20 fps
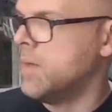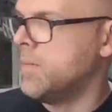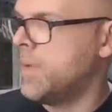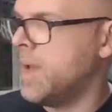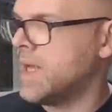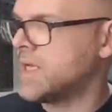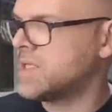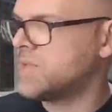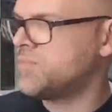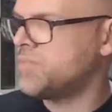
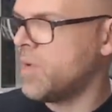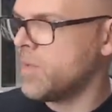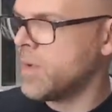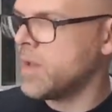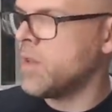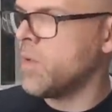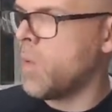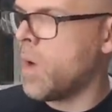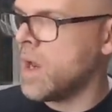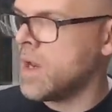But that's probably
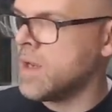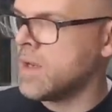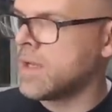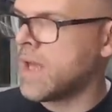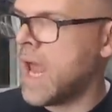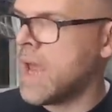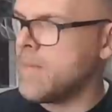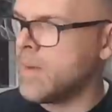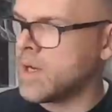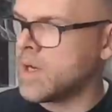the one
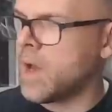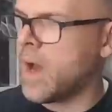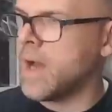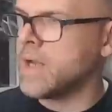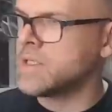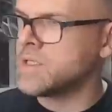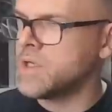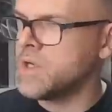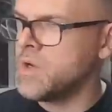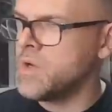game I'd
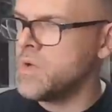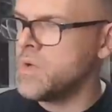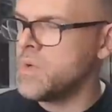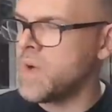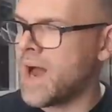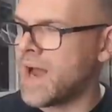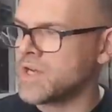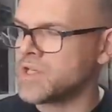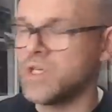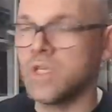like to
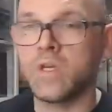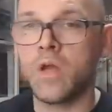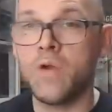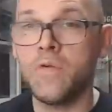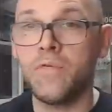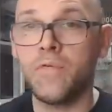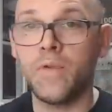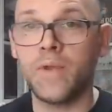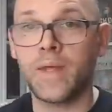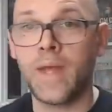actually go
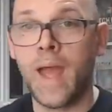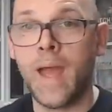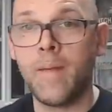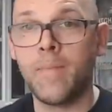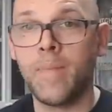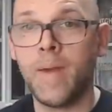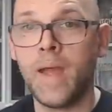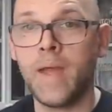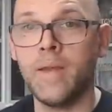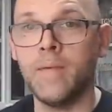through the
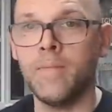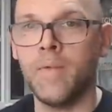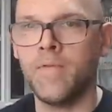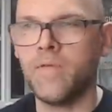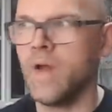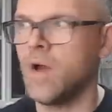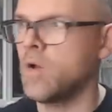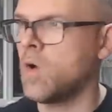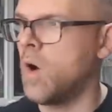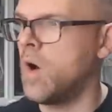campaign. I
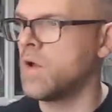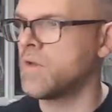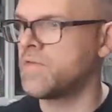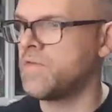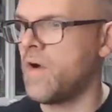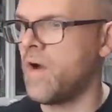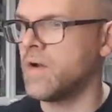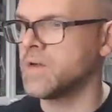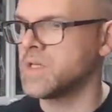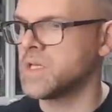think I've got as
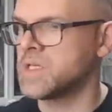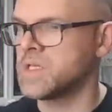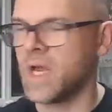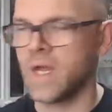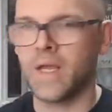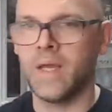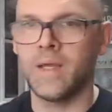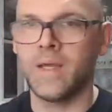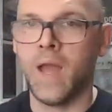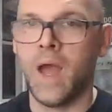far as the
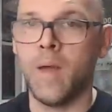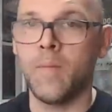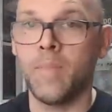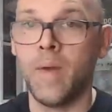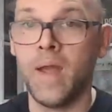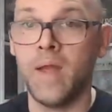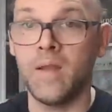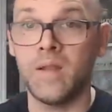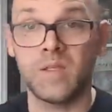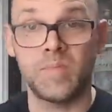second
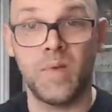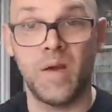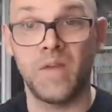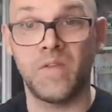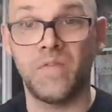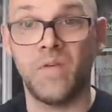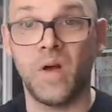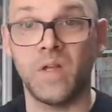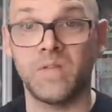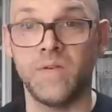campaign. That's about
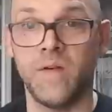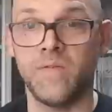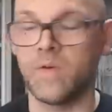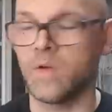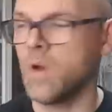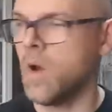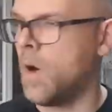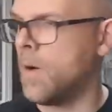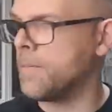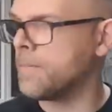as far as I've ever
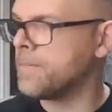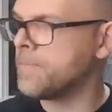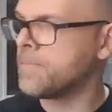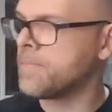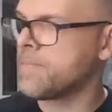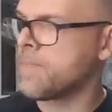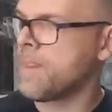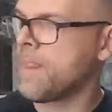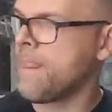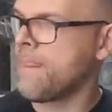got.
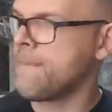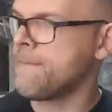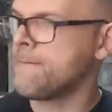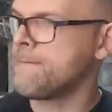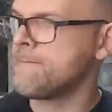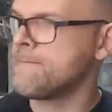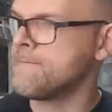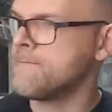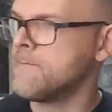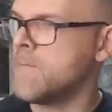
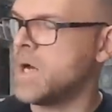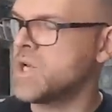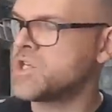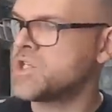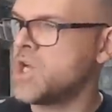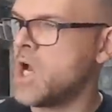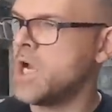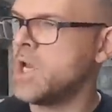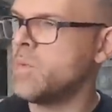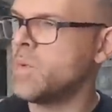But I
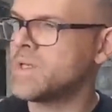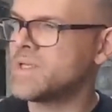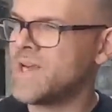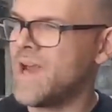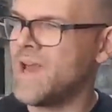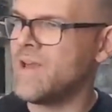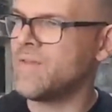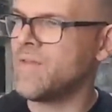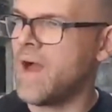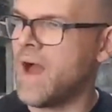certainly would
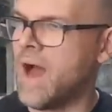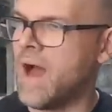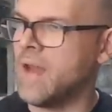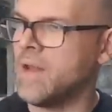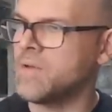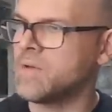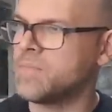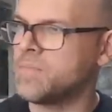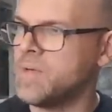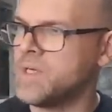take that, and
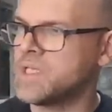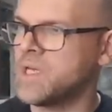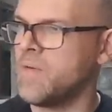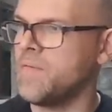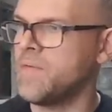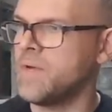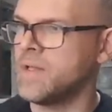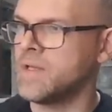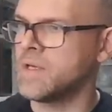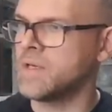it'd be
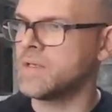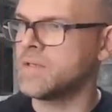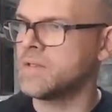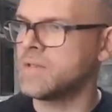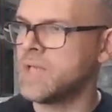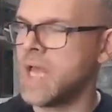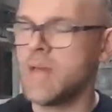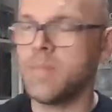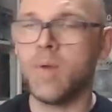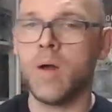something to
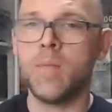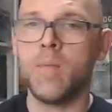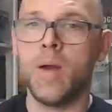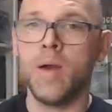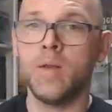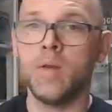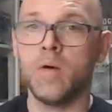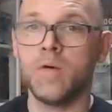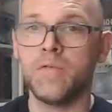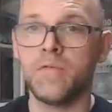take my
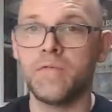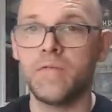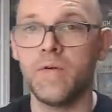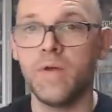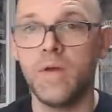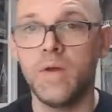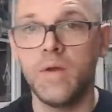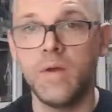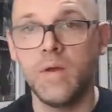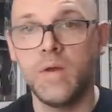mind off
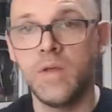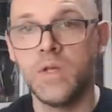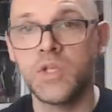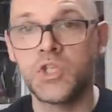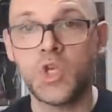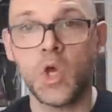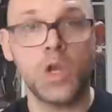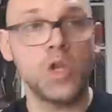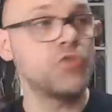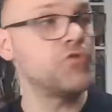
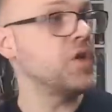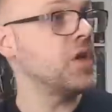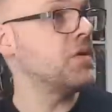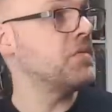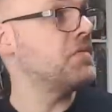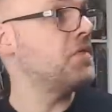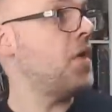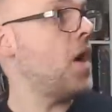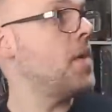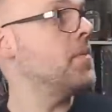solitary
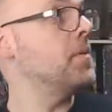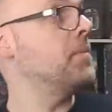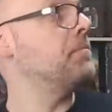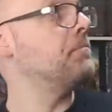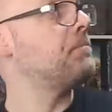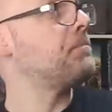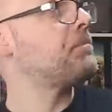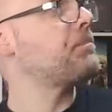confinement.